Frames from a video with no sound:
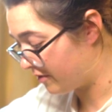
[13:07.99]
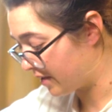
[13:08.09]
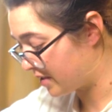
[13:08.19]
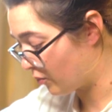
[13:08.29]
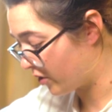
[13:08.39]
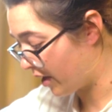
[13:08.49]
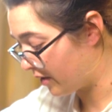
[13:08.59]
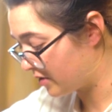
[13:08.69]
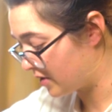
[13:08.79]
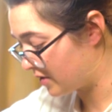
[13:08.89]
not someone
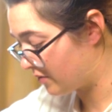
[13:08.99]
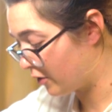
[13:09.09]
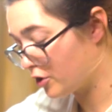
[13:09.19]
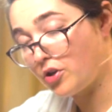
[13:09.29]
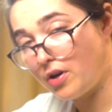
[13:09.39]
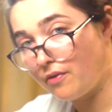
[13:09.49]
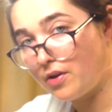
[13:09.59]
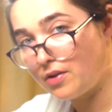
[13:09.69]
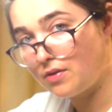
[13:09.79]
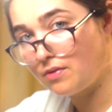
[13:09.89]
else's version of
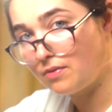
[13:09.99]
it.